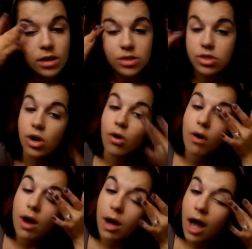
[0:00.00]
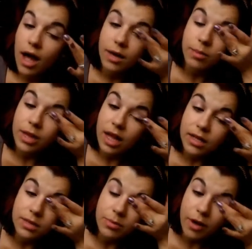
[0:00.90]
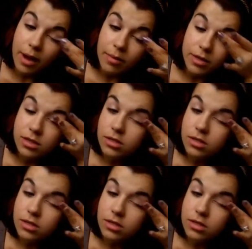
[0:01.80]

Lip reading: So I apply the primer